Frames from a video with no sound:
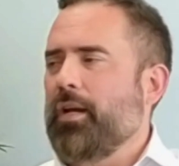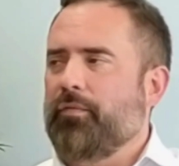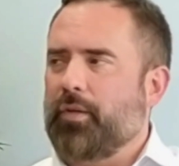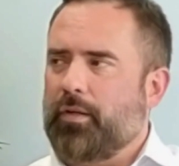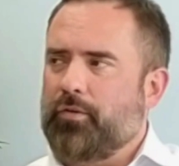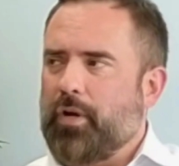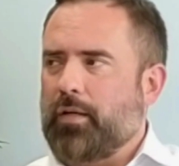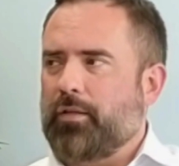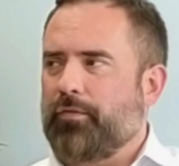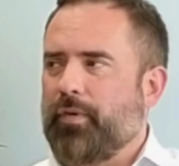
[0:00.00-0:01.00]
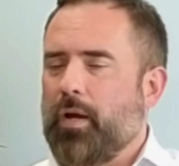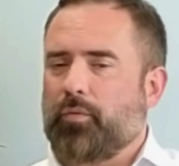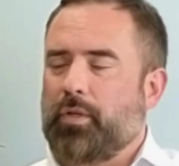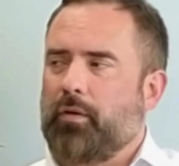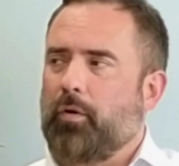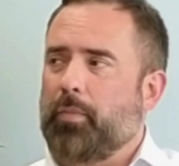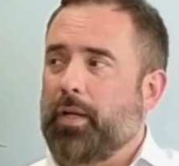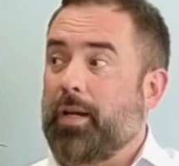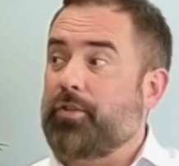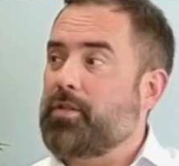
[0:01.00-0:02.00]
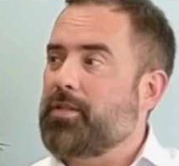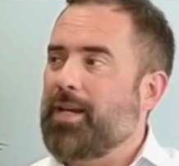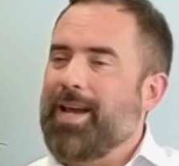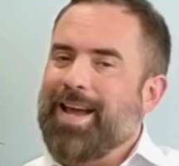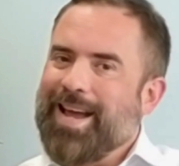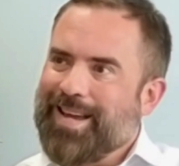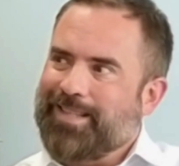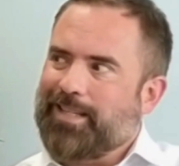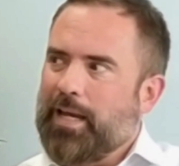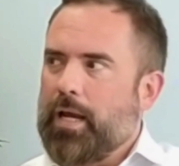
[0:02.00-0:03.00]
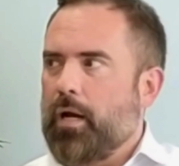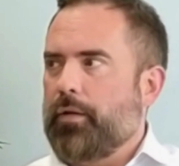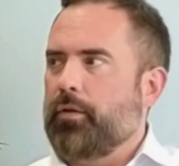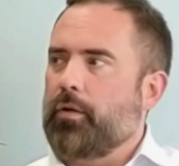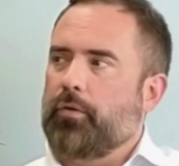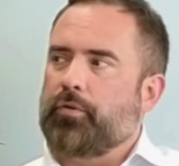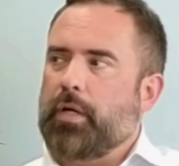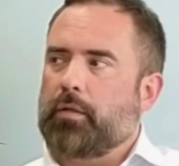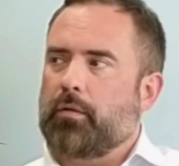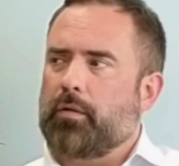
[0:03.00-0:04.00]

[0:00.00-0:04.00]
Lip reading: if the contractors failed in their obligations, as set out in the contract